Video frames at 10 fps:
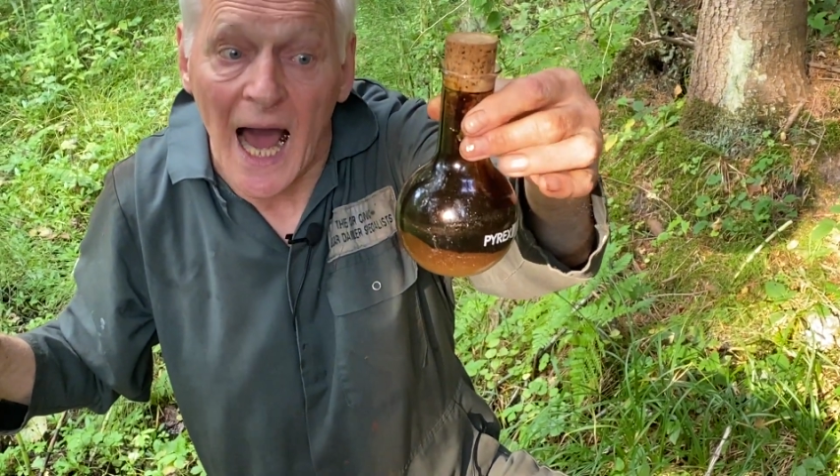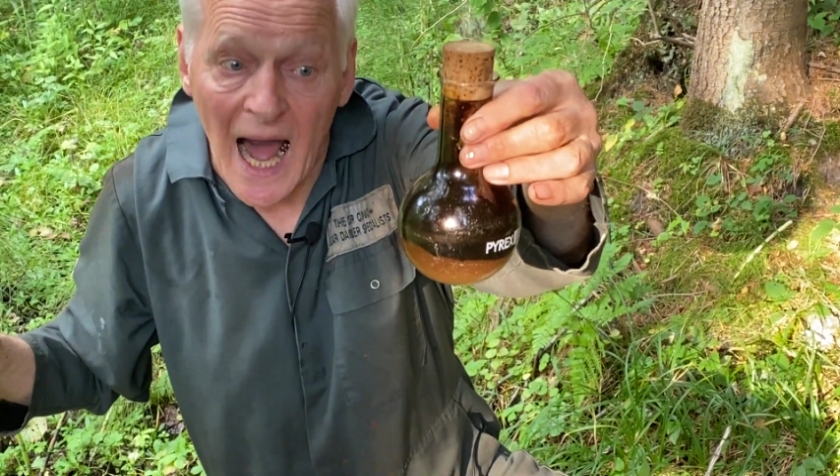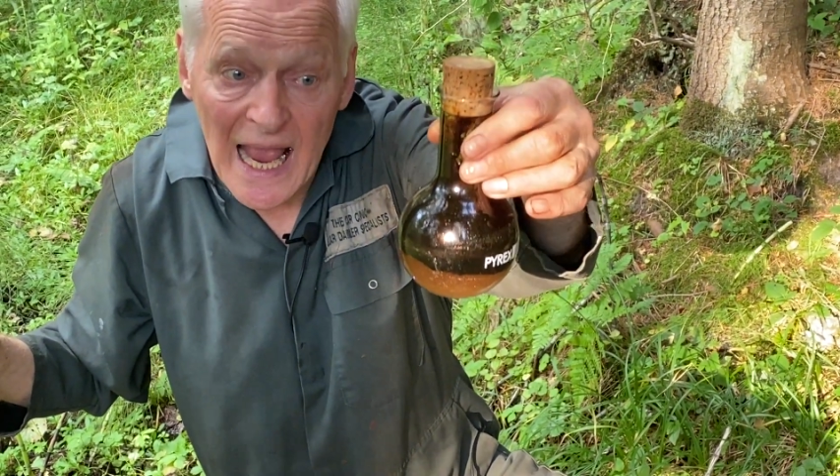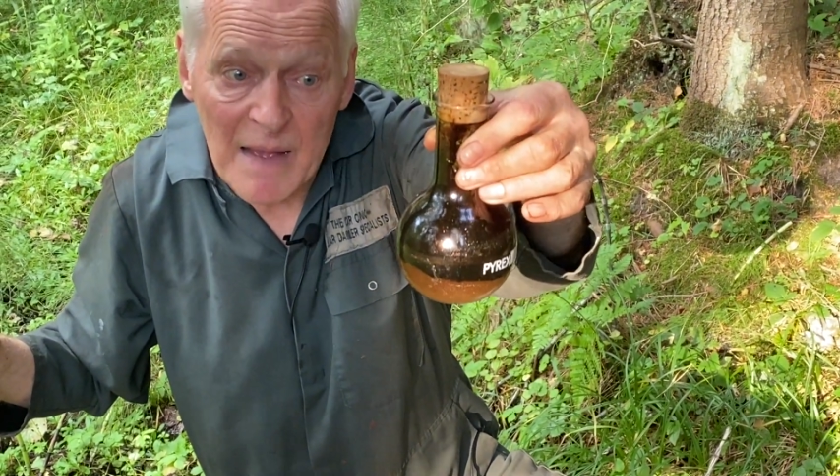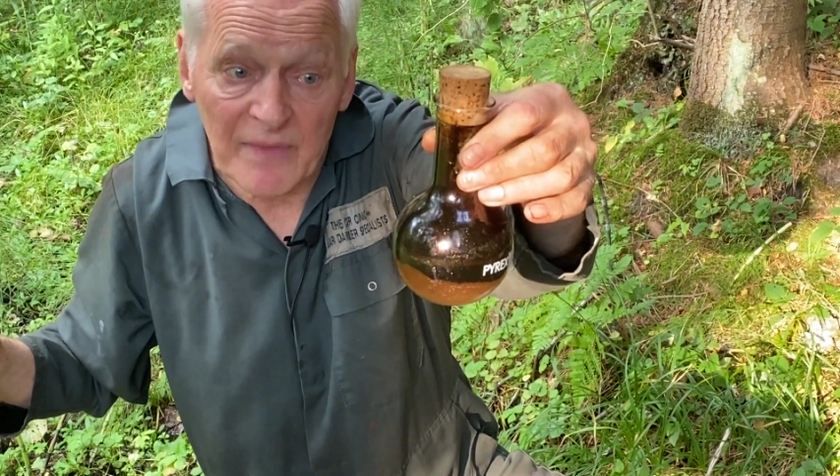
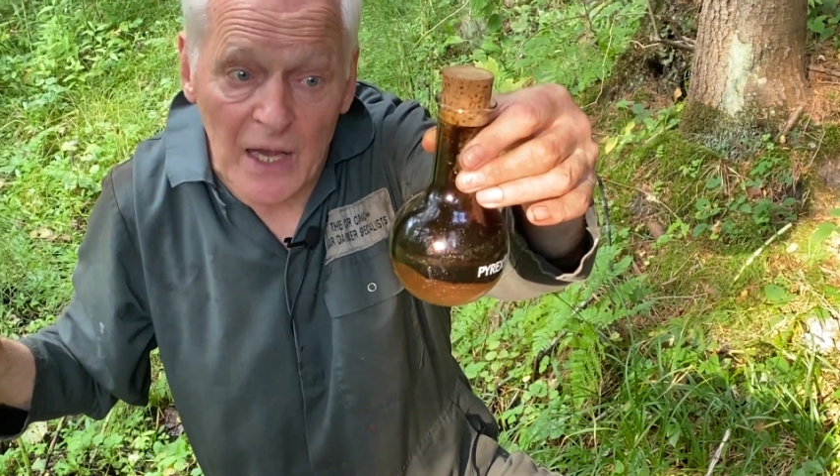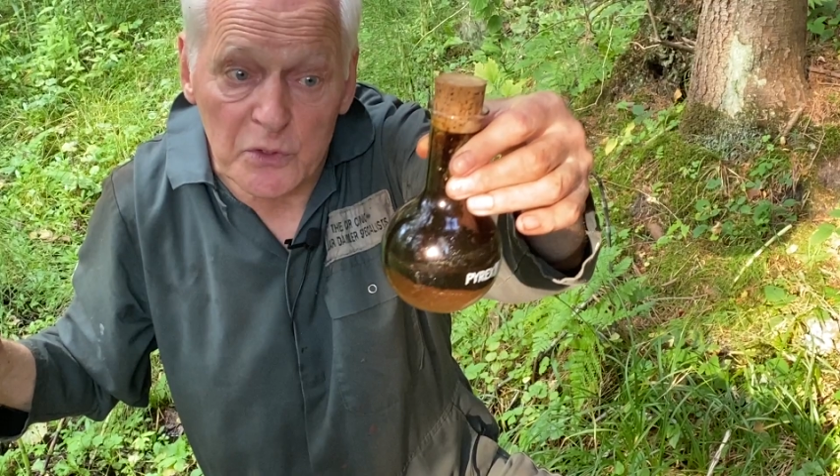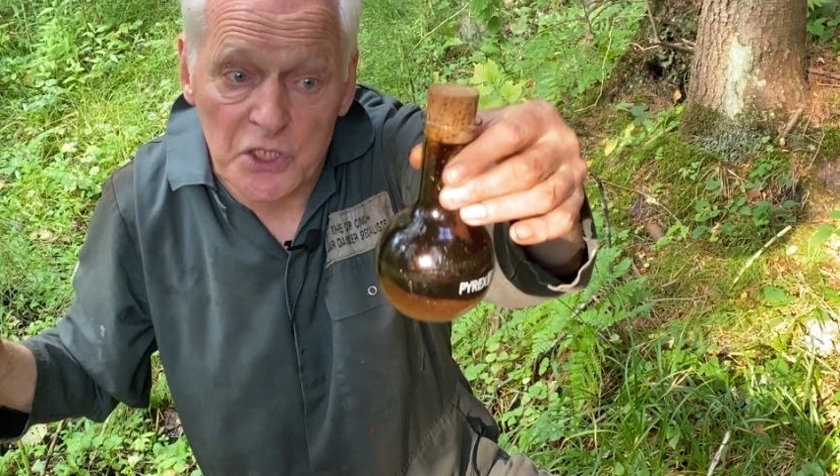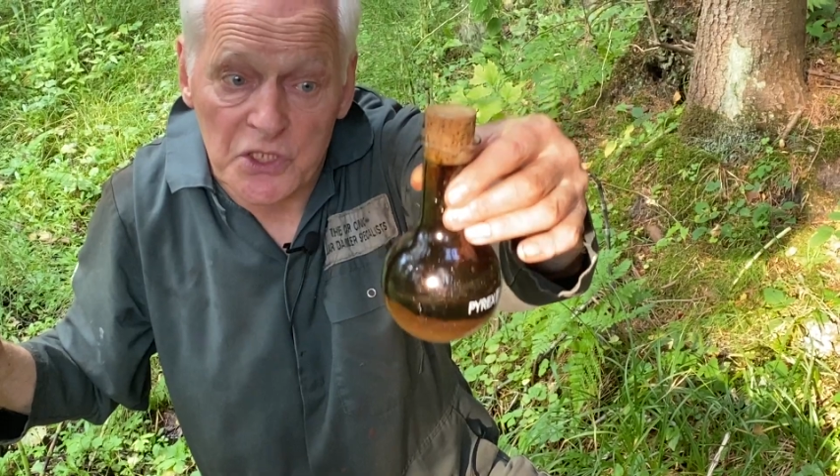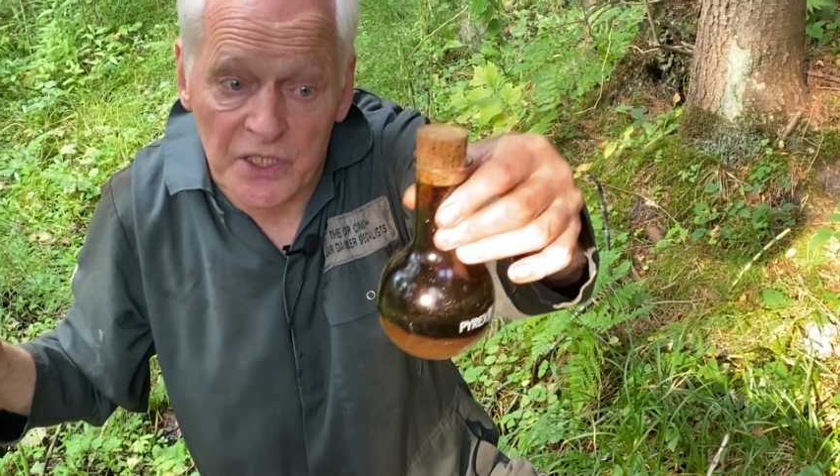I am now
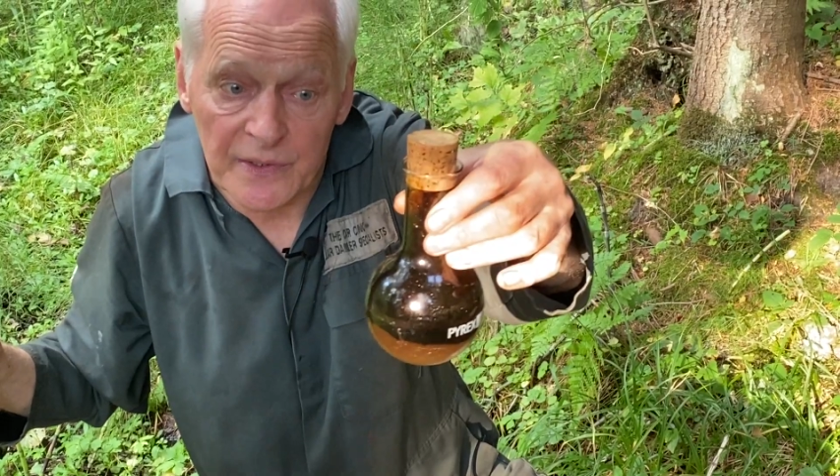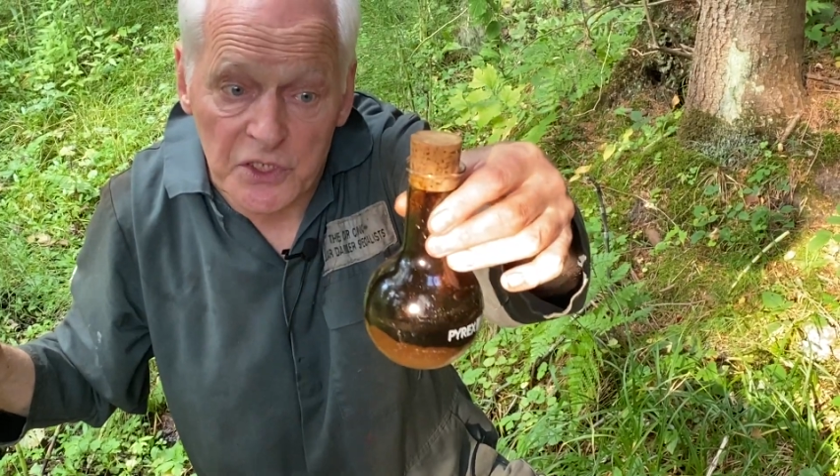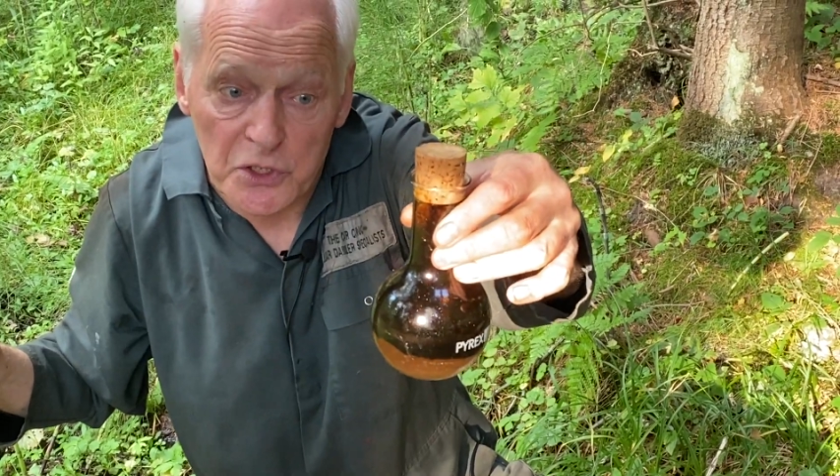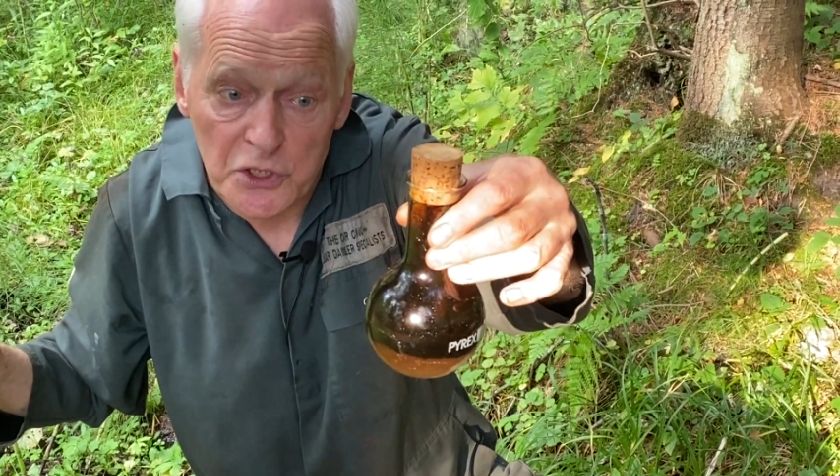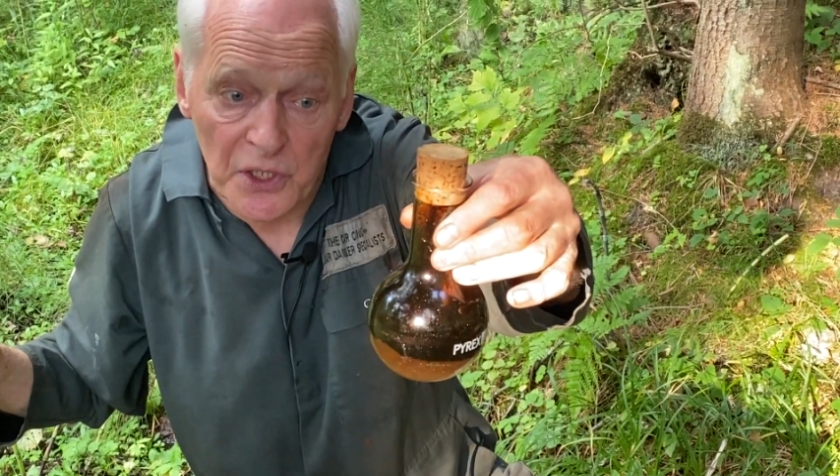just going
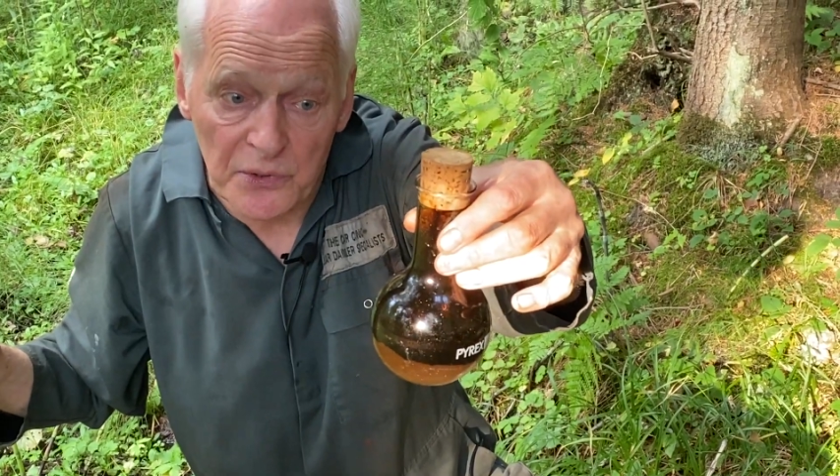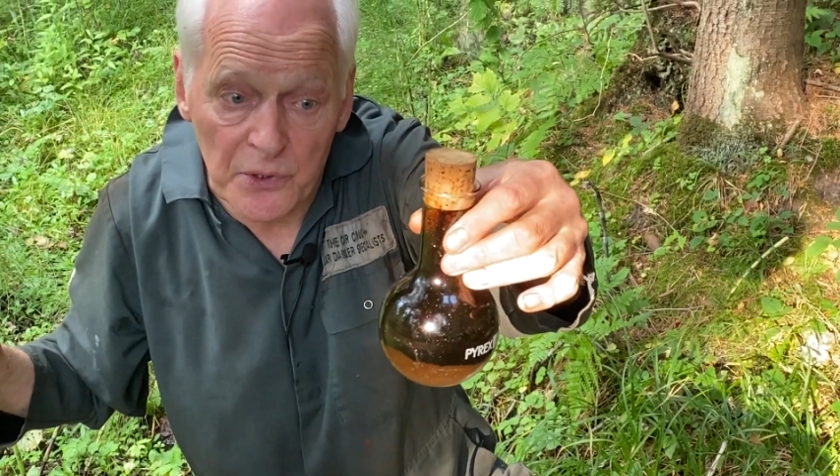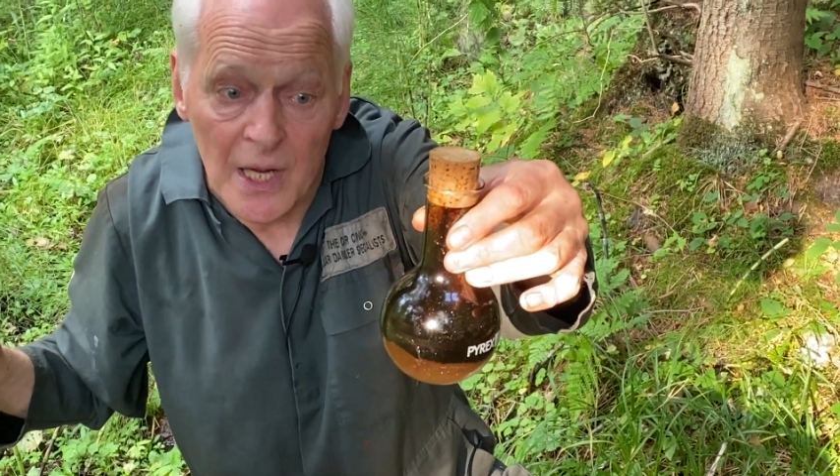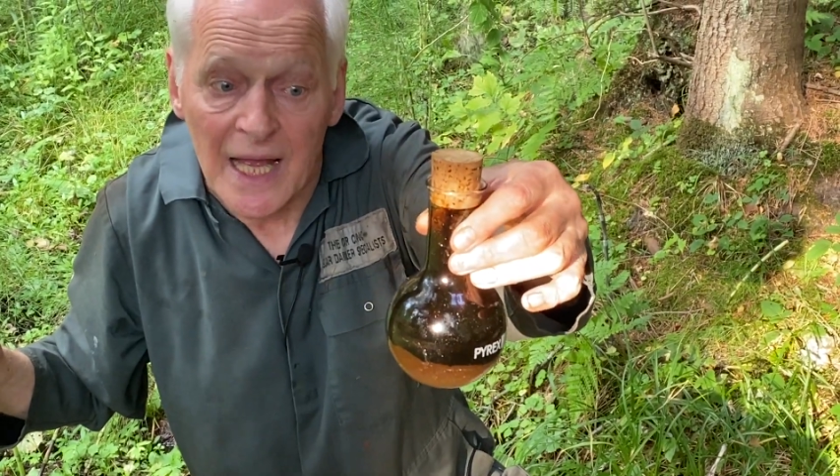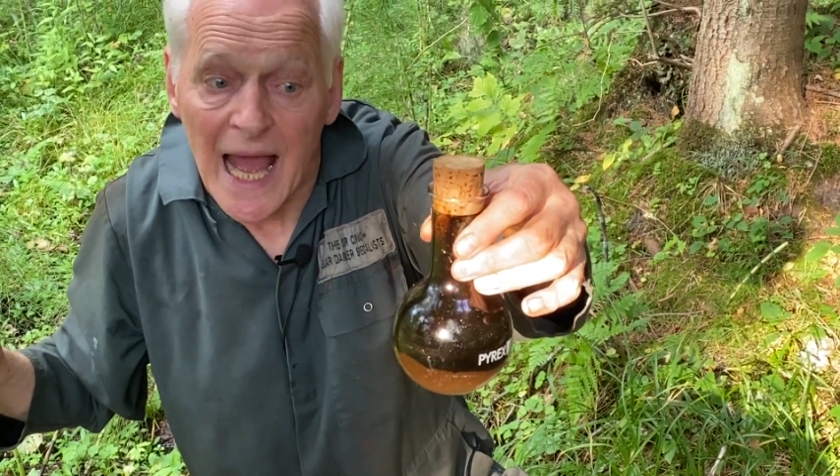to show you